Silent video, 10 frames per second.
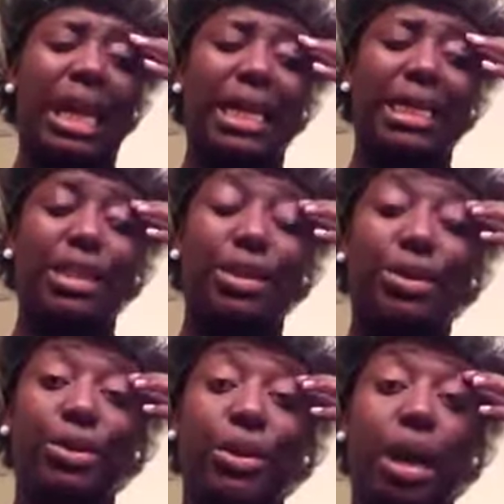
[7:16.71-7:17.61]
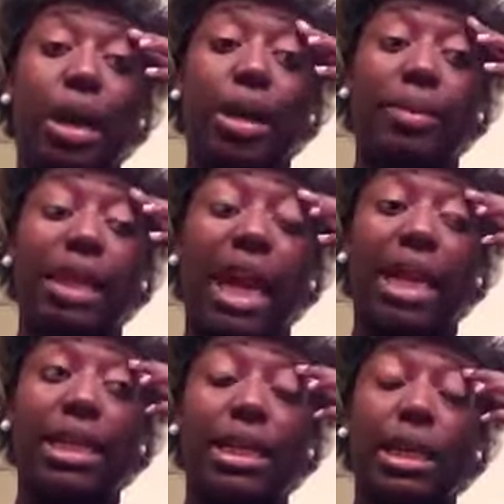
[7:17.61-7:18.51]
Cantu
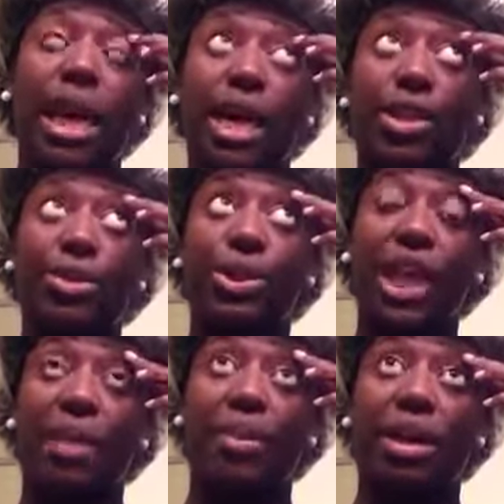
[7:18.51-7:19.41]
shea